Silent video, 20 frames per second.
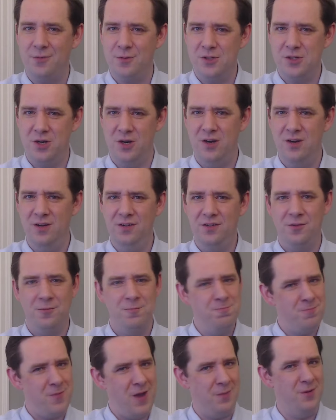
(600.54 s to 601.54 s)
returns,
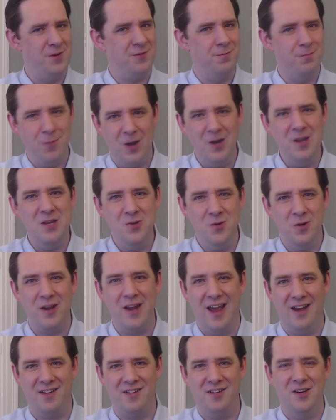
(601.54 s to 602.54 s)
how much money you can
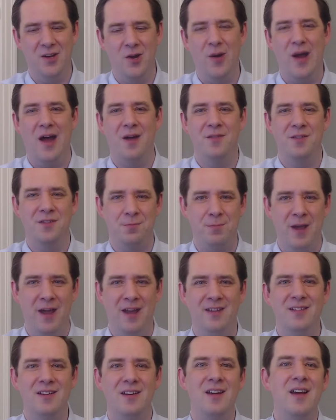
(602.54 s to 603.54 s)
actually go out and
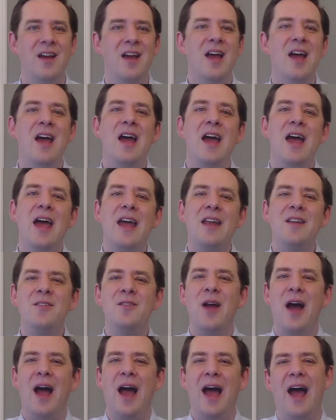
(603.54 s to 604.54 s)
spend, and
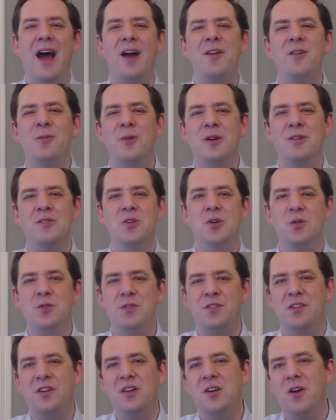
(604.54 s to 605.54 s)
how to
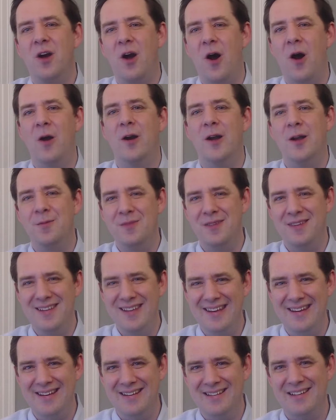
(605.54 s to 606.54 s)
reduce your
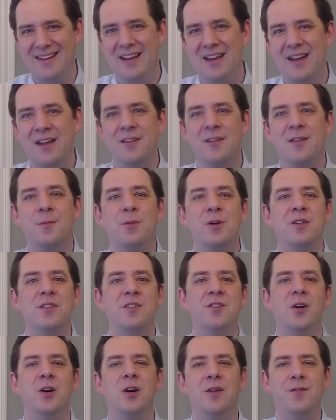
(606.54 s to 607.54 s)
RMDs to
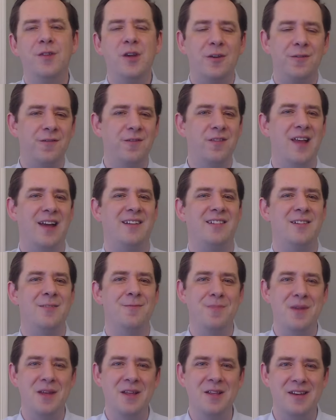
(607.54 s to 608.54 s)
preserve your
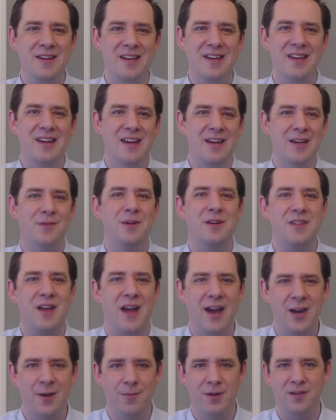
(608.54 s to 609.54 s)
flexibility in
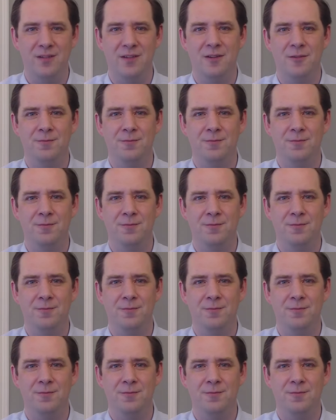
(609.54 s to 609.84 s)
retirement.